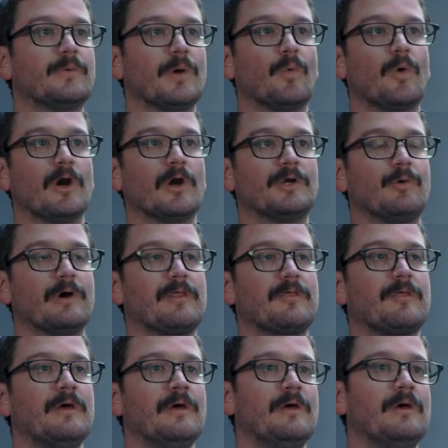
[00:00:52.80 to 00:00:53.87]
we worked with
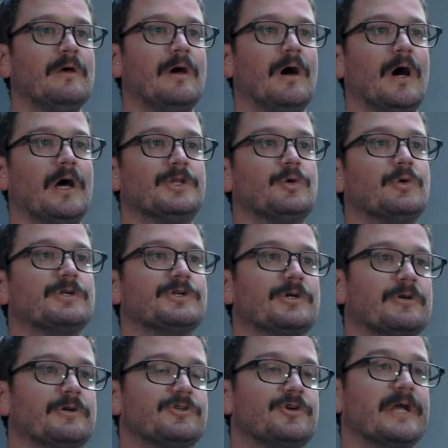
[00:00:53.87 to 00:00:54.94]
to
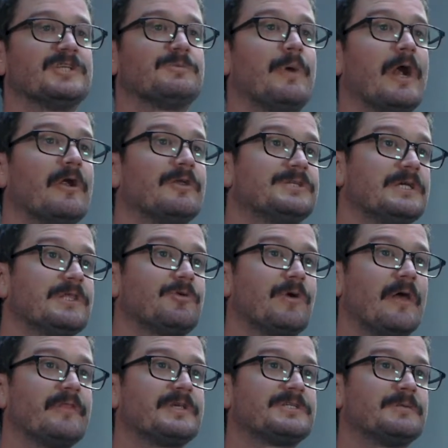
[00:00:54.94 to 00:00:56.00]
ensure transparency
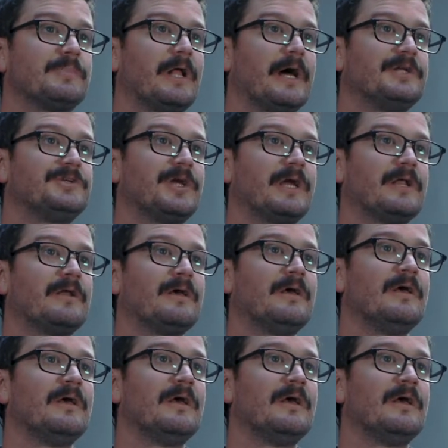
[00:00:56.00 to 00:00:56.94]
throughout the supply chain